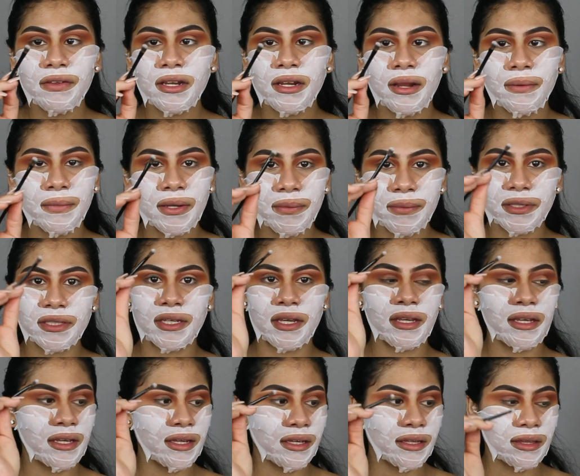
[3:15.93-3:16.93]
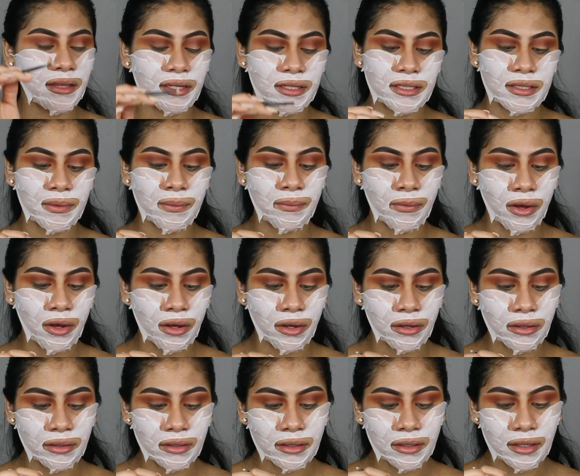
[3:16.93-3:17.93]
and I'm going to be taking this
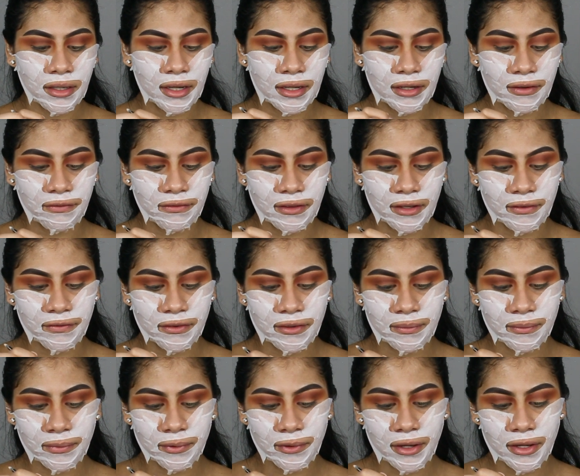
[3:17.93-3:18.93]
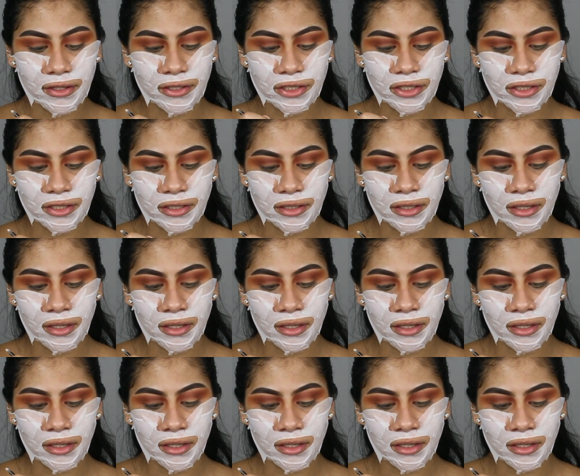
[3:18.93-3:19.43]
small kind of fluffy brush,